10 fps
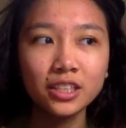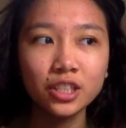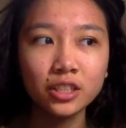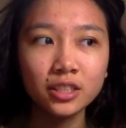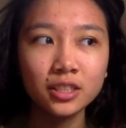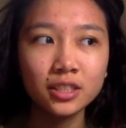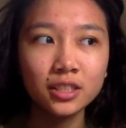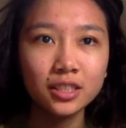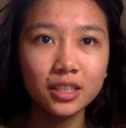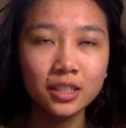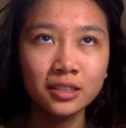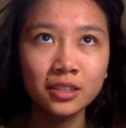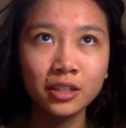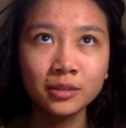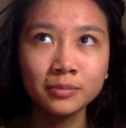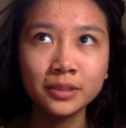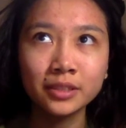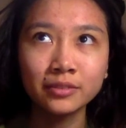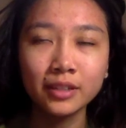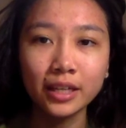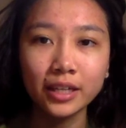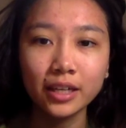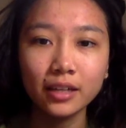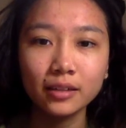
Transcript: just in terms of like